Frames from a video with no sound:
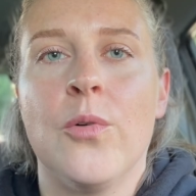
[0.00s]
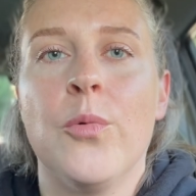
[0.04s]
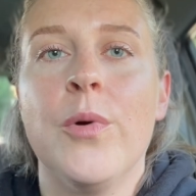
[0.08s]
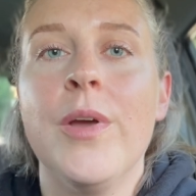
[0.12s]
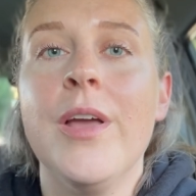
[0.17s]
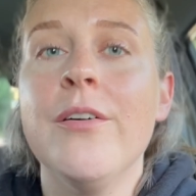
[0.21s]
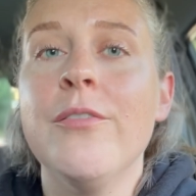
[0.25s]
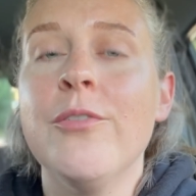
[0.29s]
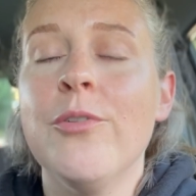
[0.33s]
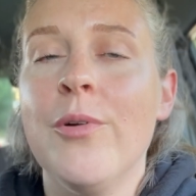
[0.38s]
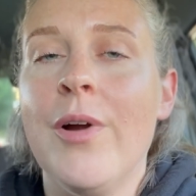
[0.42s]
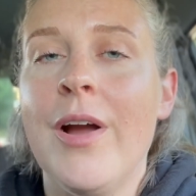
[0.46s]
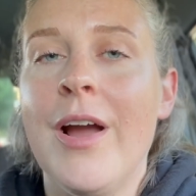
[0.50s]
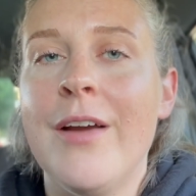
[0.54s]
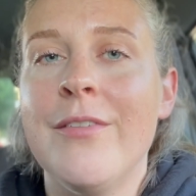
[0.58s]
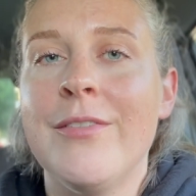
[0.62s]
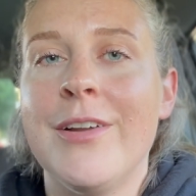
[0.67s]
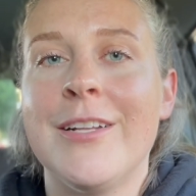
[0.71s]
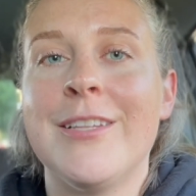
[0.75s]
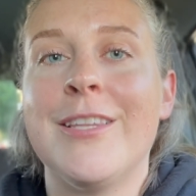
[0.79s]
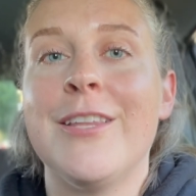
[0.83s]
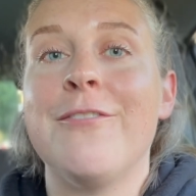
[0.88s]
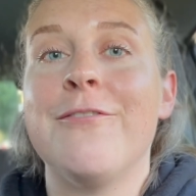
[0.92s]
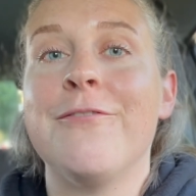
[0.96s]
We have arrived
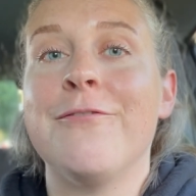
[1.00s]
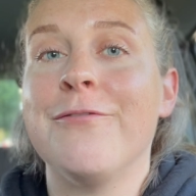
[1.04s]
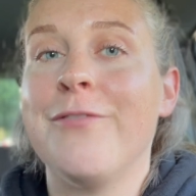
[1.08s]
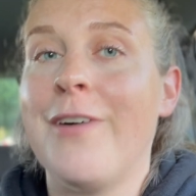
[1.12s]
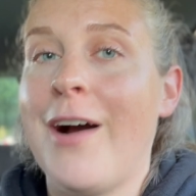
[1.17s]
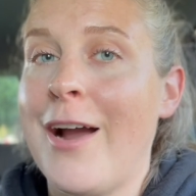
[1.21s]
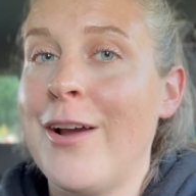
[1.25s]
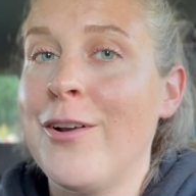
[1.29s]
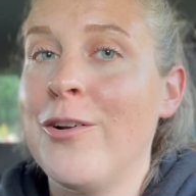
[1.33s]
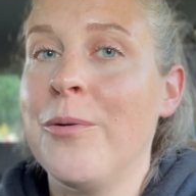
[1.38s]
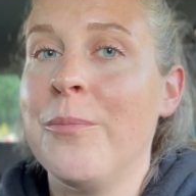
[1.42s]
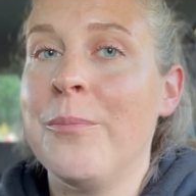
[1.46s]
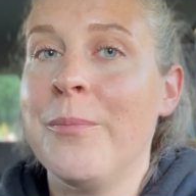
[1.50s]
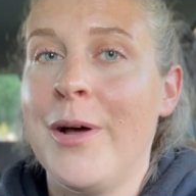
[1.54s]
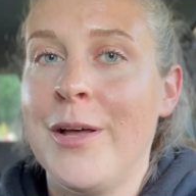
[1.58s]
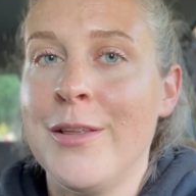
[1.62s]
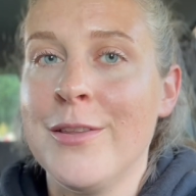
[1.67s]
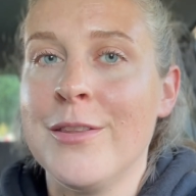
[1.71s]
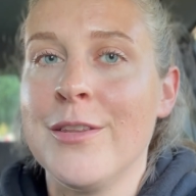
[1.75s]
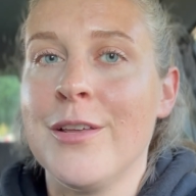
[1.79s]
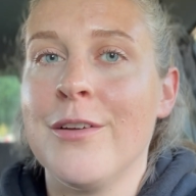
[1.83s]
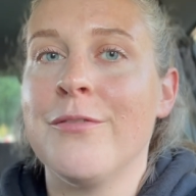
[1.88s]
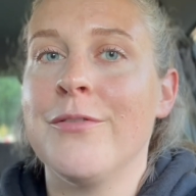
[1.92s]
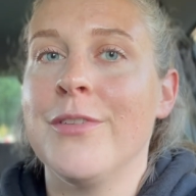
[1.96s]
at the final
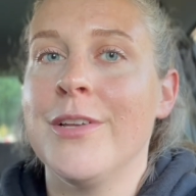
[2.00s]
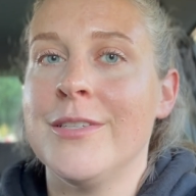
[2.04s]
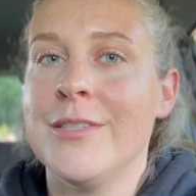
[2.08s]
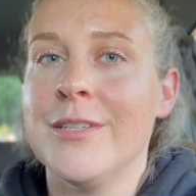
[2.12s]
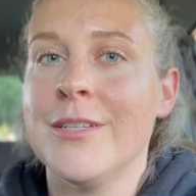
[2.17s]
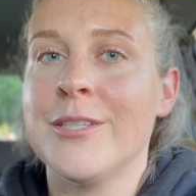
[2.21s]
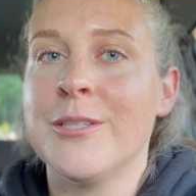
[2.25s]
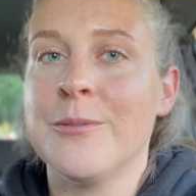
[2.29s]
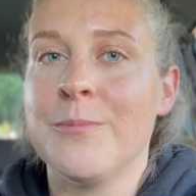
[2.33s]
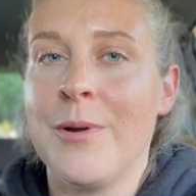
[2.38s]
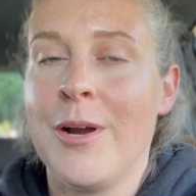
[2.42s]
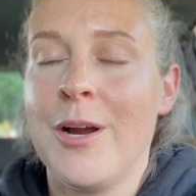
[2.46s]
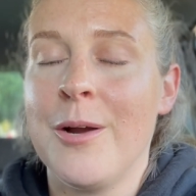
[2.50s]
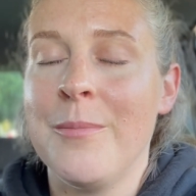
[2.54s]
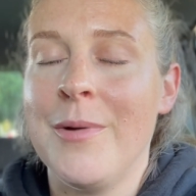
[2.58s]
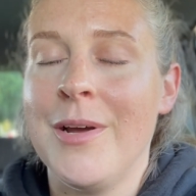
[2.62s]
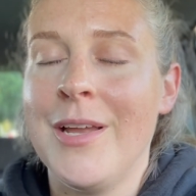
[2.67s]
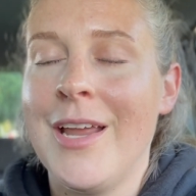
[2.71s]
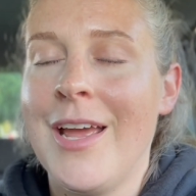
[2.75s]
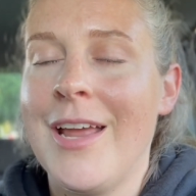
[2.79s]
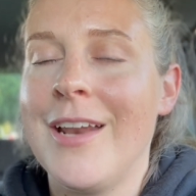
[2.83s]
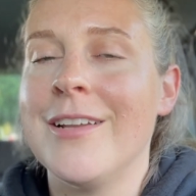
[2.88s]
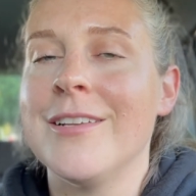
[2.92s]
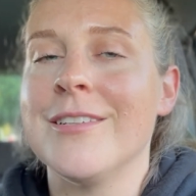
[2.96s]
month of this experiment
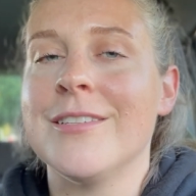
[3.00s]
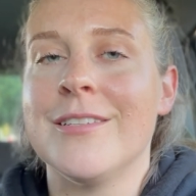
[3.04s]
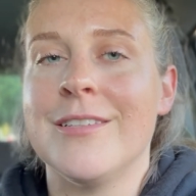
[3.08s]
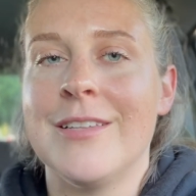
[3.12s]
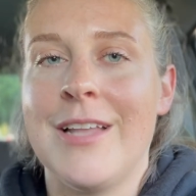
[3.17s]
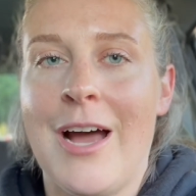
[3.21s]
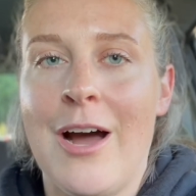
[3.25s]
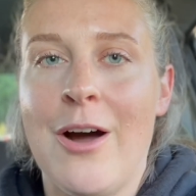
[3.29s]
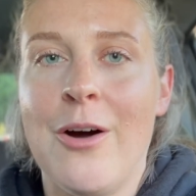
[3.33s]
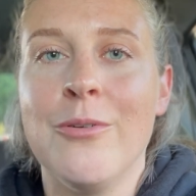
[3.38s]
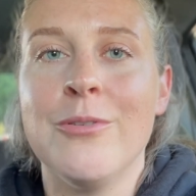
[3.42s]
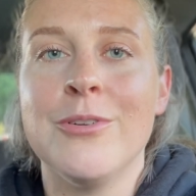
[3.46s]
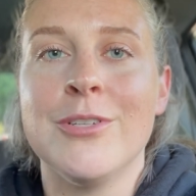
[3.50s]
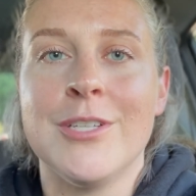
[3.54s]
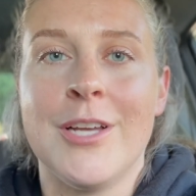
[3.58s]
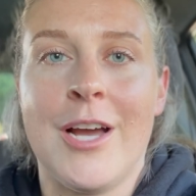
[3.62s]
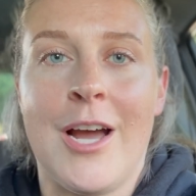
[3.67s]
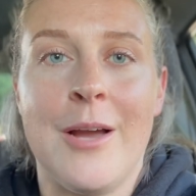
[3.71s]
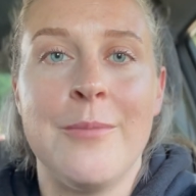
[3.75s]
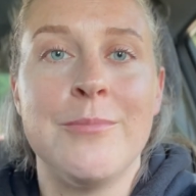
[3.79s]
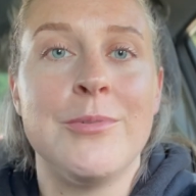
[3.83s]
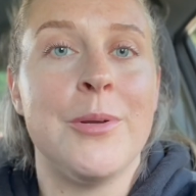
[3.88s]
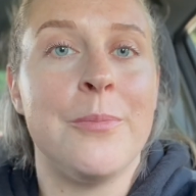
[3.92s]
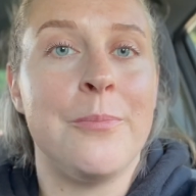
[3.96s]
and it is now
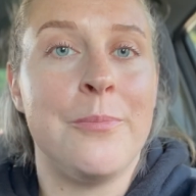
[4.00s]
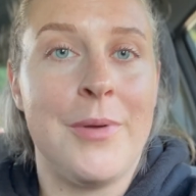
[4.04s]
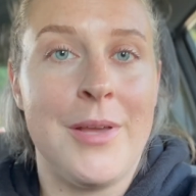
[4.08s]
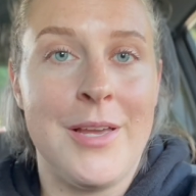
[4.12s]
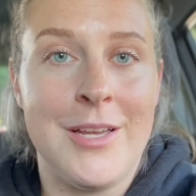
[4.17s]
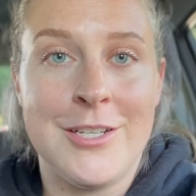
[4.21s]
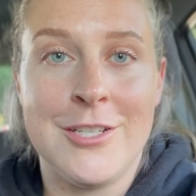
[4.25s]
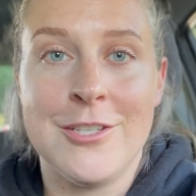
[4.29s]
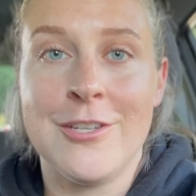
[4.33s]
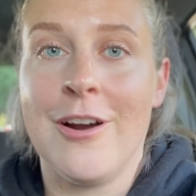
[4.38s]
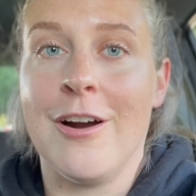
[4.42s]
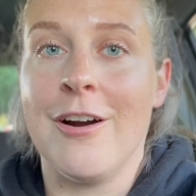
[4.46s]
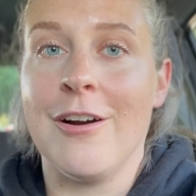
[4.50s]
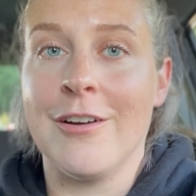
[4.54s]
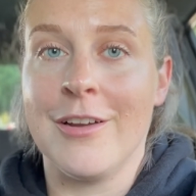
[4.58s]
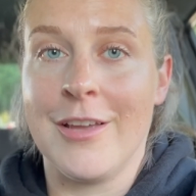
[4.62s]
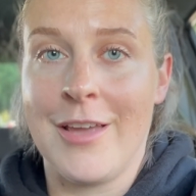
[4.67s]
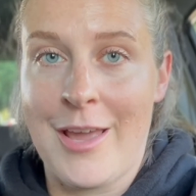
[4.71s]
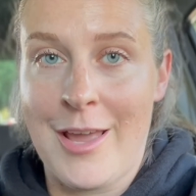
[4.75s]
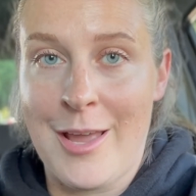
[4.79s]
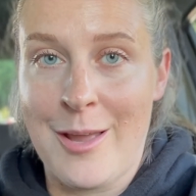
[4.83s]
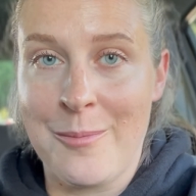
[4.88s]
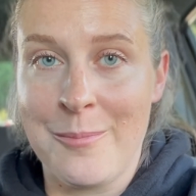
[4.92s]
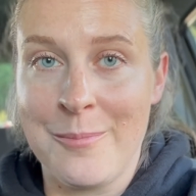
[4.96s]
time to pitch our
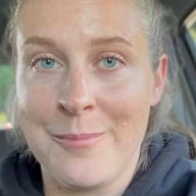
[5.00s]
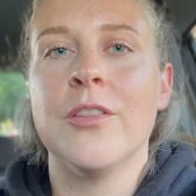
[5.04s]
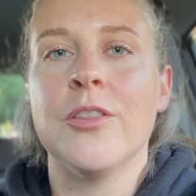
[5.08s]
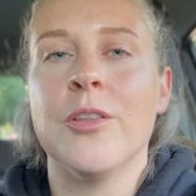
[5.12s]
game.